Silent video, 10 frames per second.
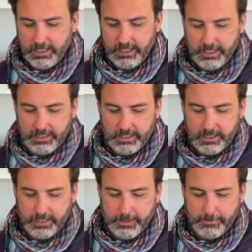And
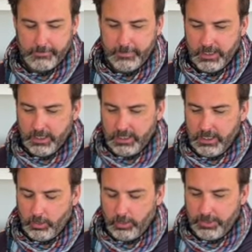
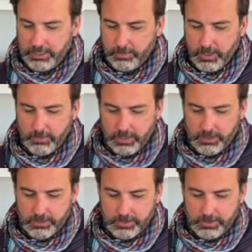what makes Martinborough so